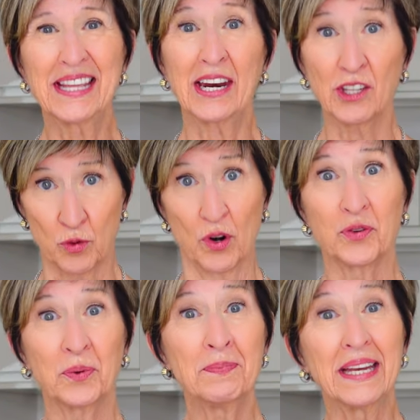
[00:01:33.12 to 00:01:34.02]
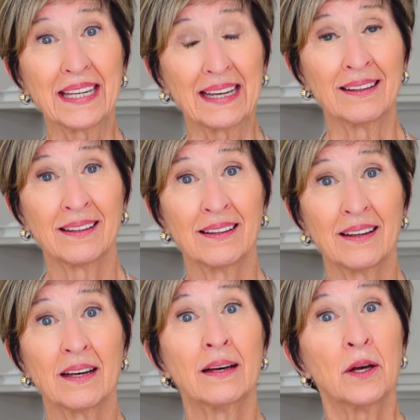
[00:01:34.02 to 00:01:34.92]
that it's worth repeating.
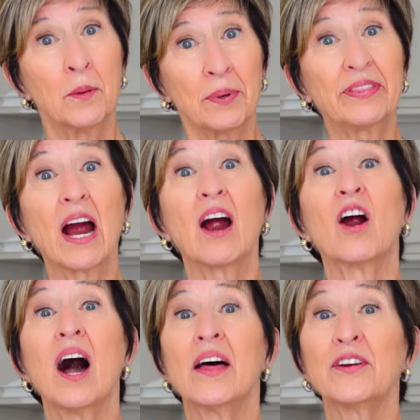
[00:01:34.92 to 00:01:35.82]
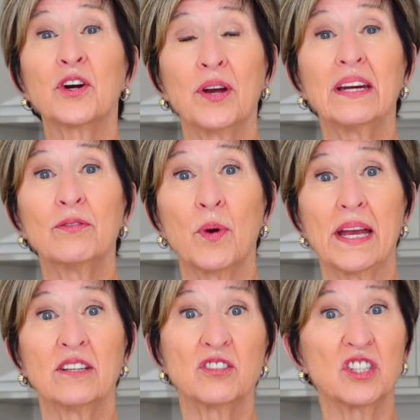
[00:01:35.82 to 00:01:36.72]
But there are other creative
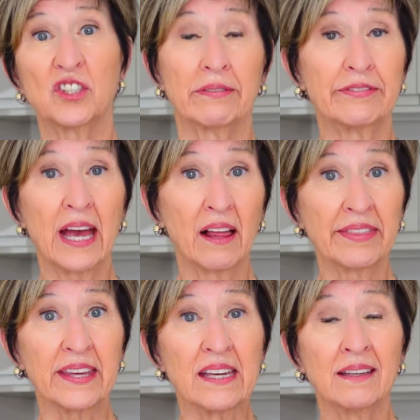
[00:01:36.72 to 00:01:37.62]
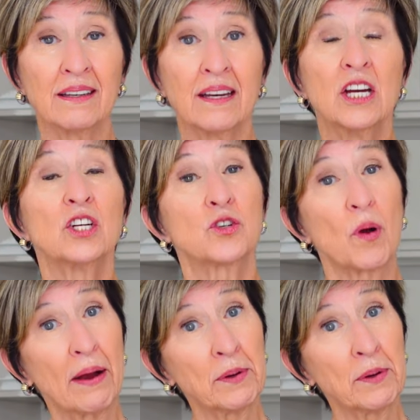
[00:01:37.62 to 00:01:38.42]
ways to shift to healthy. Try